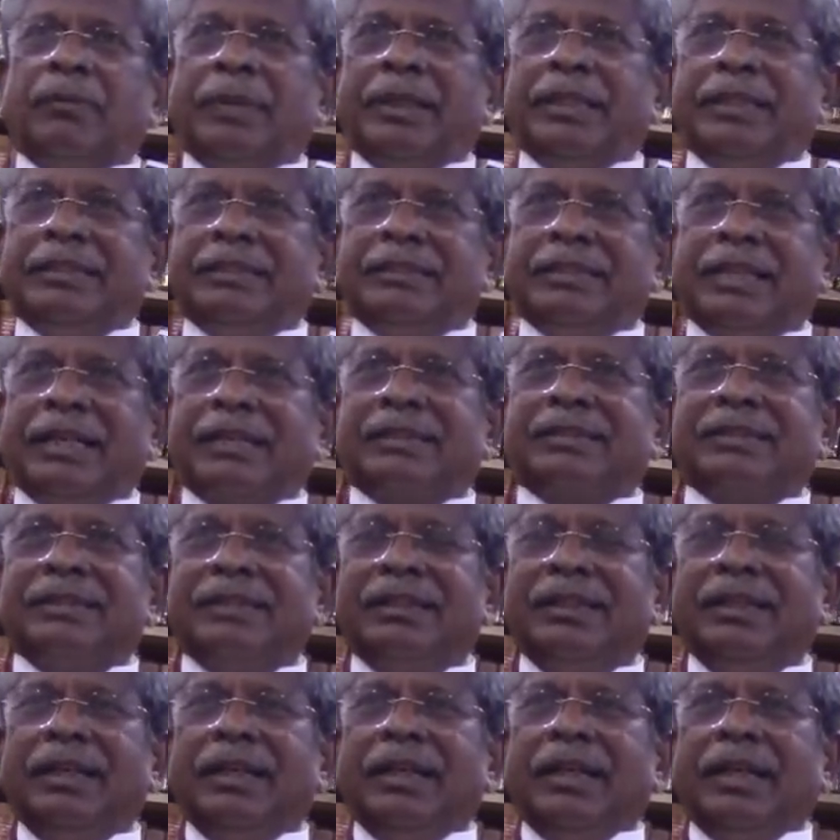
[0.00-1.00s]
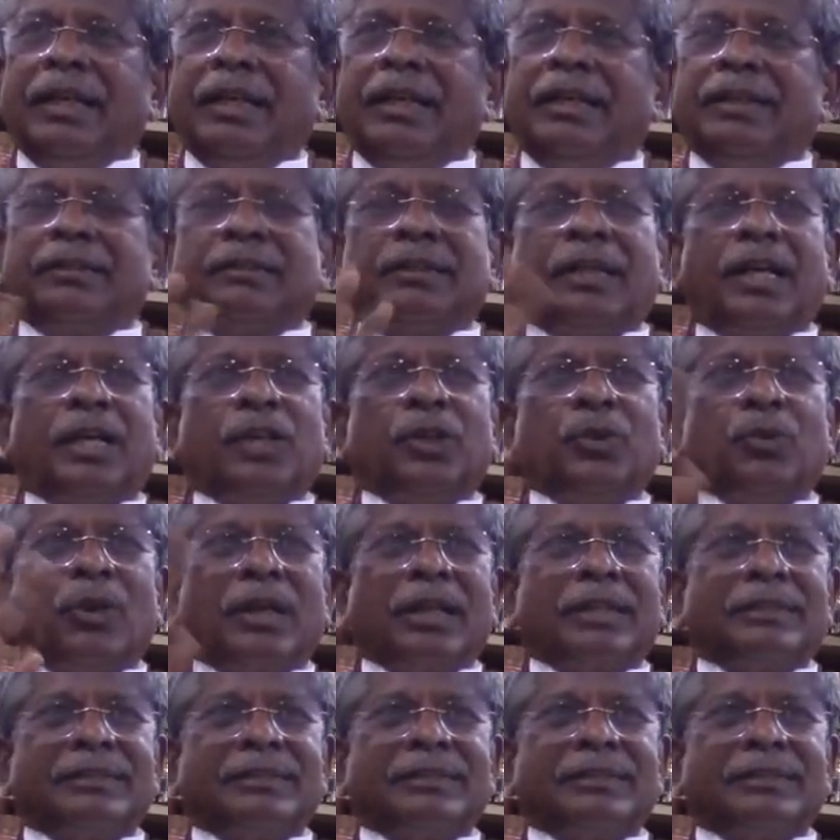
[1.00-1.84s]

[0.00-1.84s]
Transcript: by this act it is not your